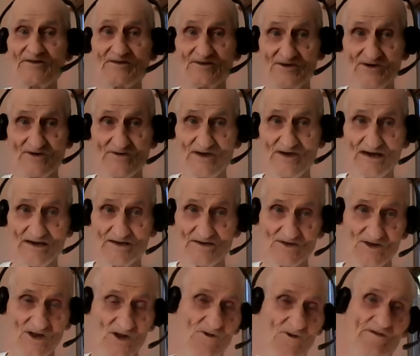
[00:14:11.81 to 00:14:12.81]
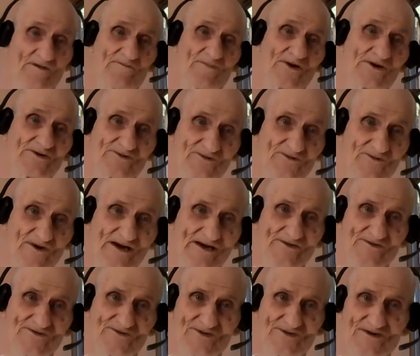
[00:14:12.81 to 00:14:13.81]
you get lower birth
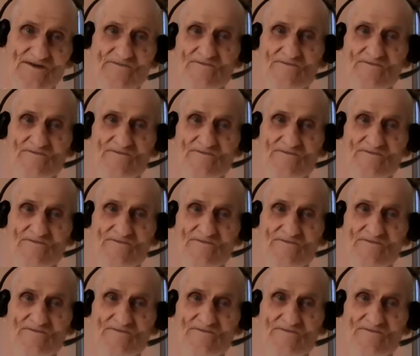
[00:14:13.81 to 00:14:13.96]
rates,